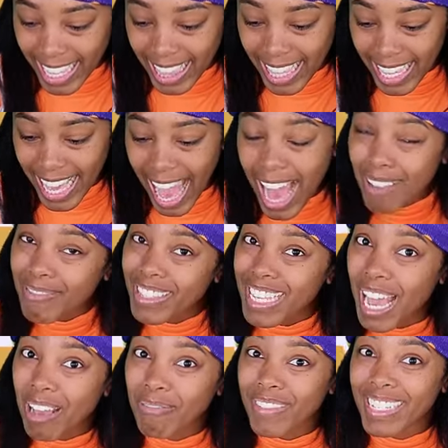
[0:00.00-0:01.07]
in the app.
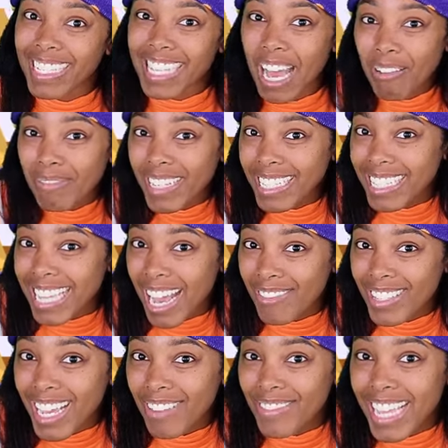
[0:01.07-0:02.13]
Tell me, tell me, tap,
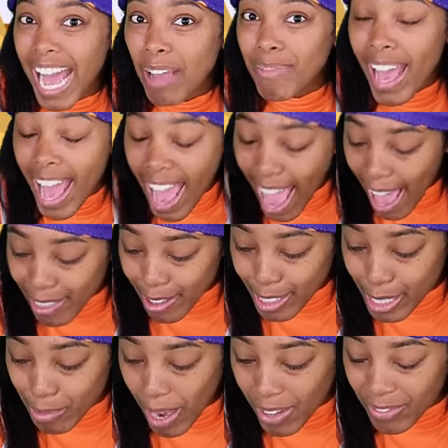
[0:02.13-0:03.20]
tap, tap. Hello,
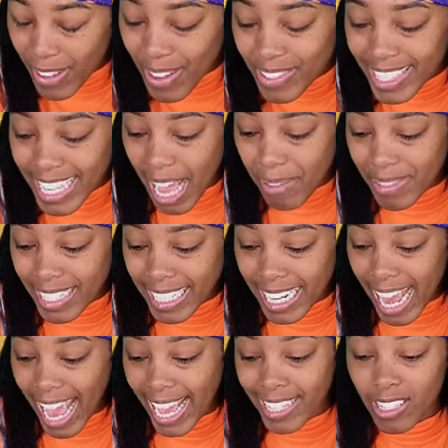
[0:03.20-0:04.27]
smartphone, tell me
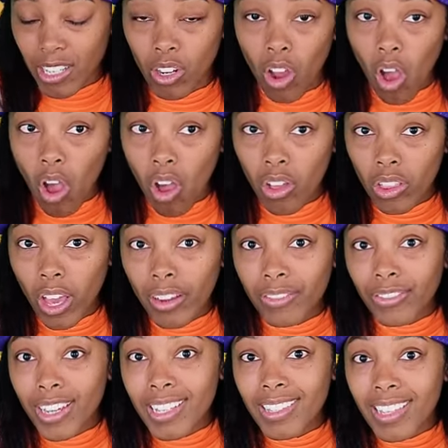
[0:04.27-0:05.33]
today. Did all our
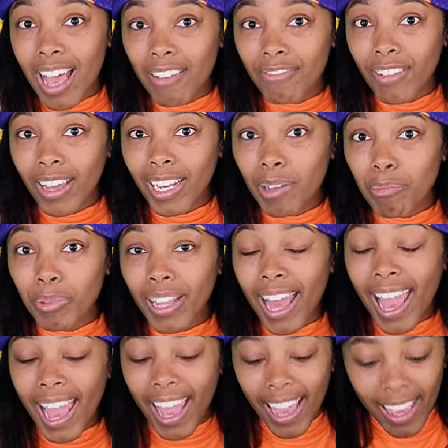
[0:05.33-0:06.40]
friends have fun and
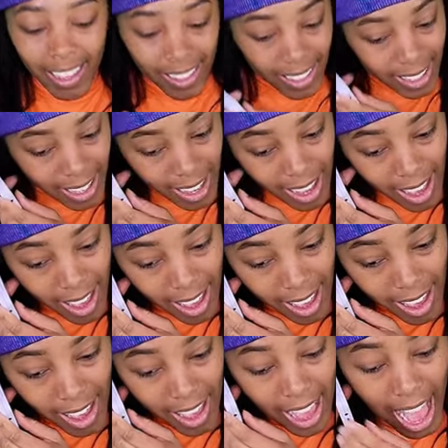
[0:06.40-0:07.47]
play?
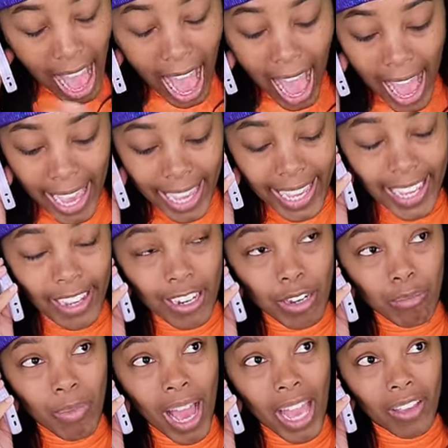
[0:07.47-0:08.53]
I hear
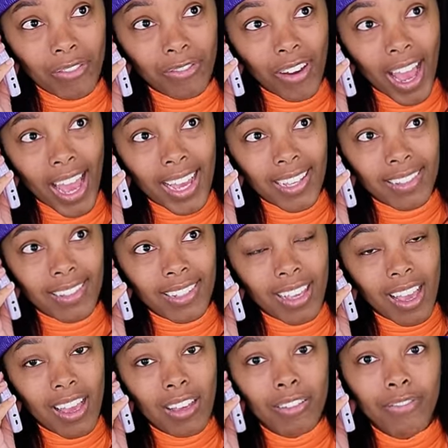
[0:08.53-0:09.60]
my friends
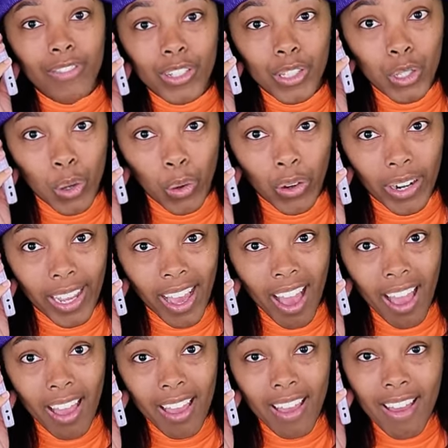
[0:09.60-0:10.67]

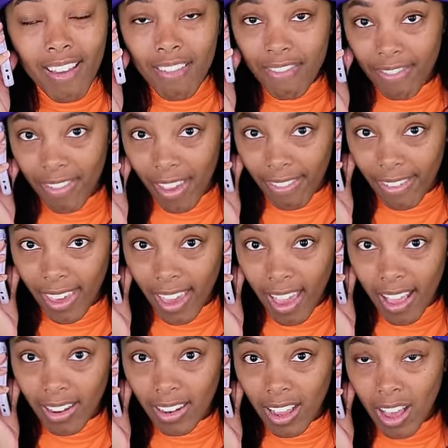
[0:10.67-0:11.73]
Victoria,
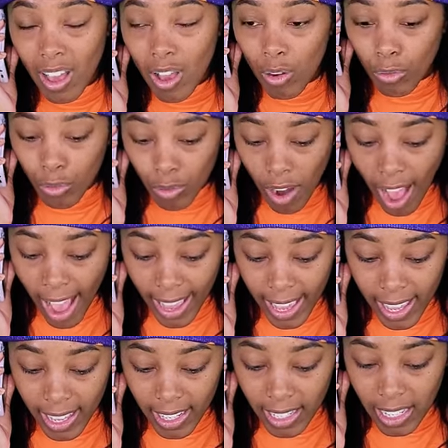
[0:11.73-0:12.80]
Vivian,
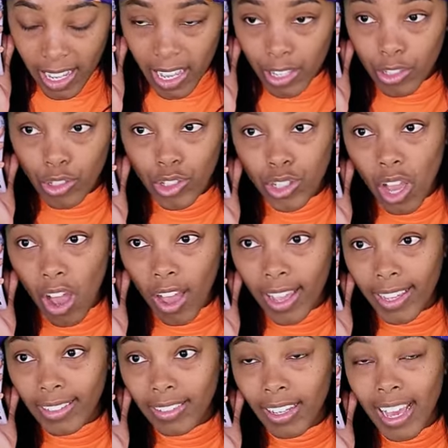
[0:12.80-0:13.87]
Ryan,
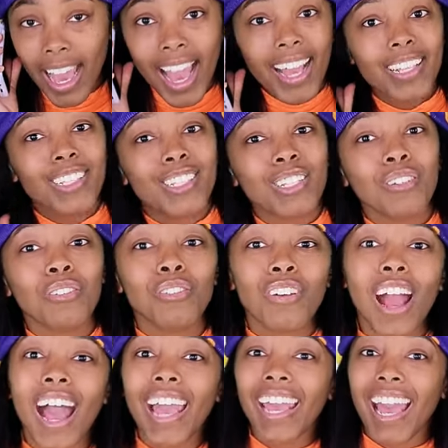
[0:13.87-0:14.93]
John, and
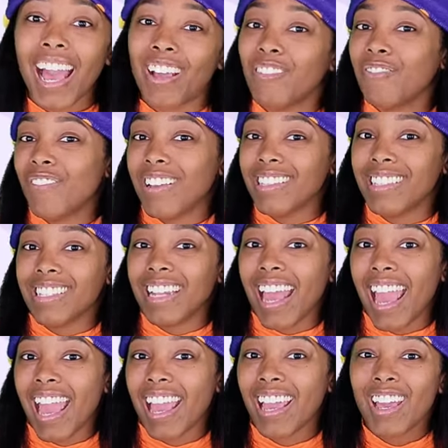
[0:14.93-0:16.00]
Sarai had fun
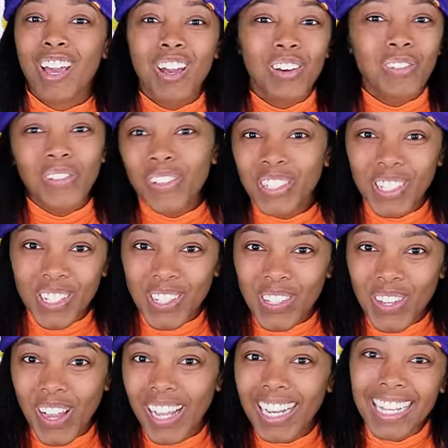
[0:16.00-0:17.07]
today. Won't you
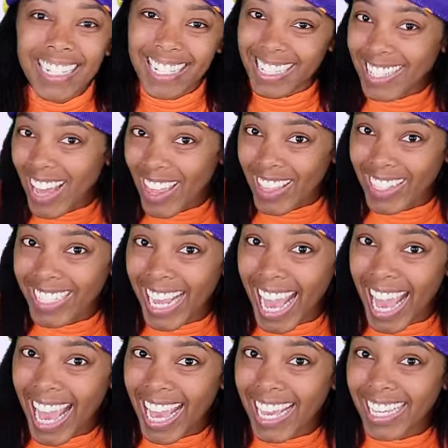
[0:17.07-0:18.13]
join us another
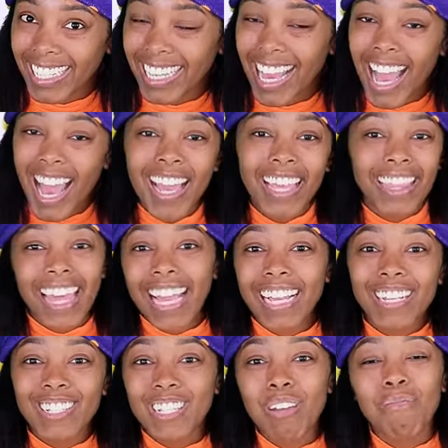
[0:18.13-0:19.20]
day? Thank
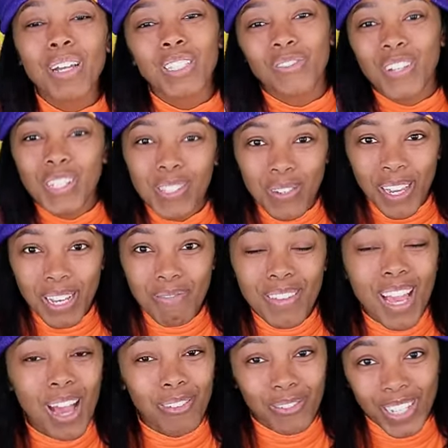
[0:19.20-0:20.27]
you so much for joining
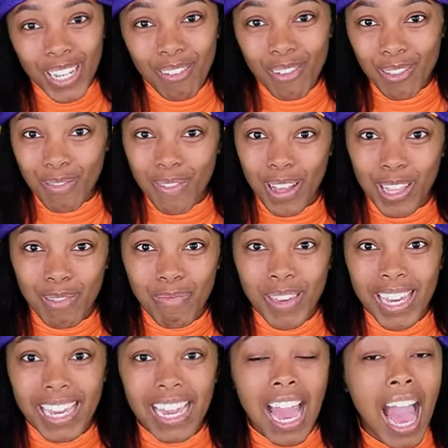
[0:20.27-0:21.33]
me on Reading with Rella
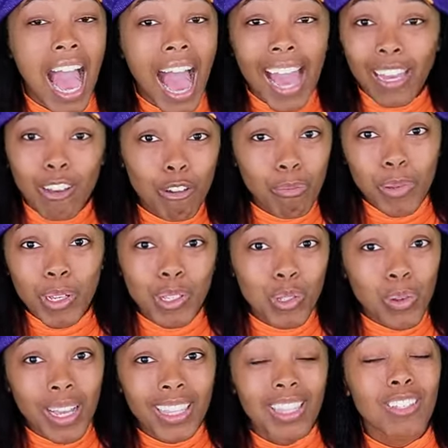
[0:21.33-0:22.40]
B. I hope you
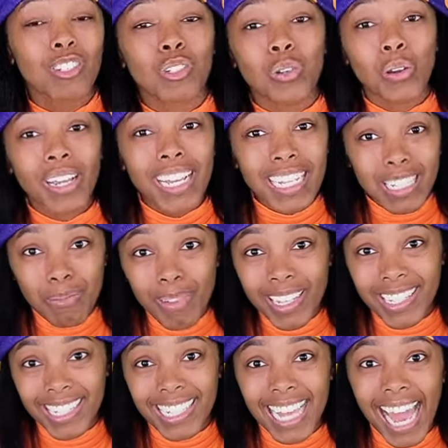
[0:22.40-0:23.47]
enjoyed this story as
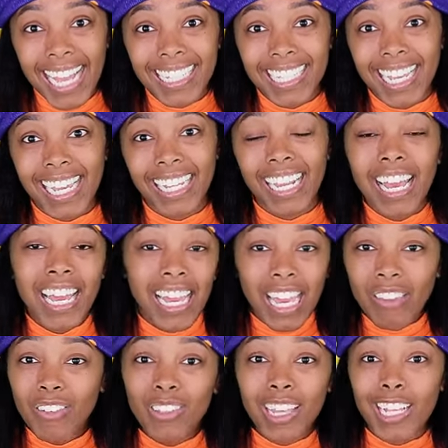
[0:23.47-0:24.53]
much as I did.
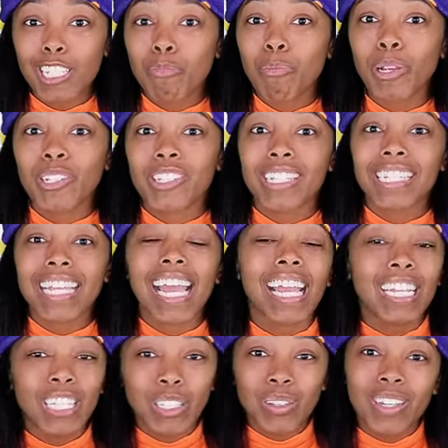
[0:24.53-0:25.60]
If you'd like to purchase
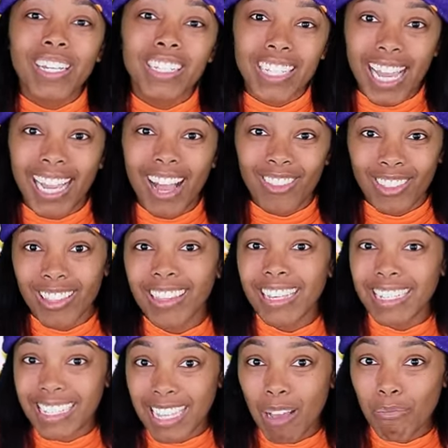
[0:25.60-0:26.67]
it, you can check out the
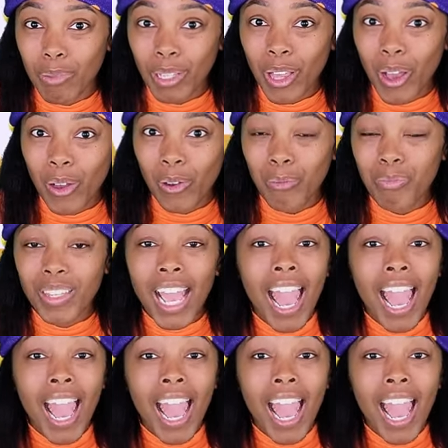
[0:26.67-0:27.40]
link down below.